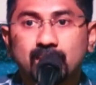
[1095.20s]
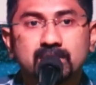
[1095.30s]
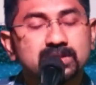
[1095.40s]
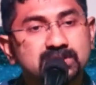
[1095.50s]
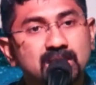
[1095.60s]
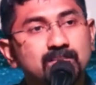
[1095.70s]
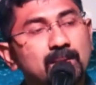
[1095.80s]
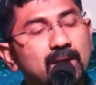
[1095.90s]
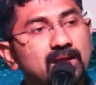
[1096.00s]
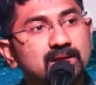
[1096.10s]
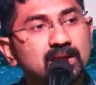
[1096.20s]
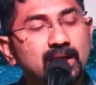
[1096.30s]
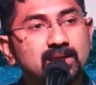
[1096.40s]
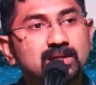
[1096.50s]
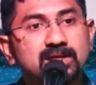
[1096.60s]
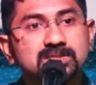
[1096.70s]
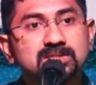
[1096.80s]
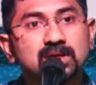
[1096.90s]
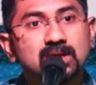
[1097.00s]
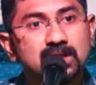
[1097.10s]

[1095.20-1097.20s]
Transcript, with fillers: But at the same time, I, I realized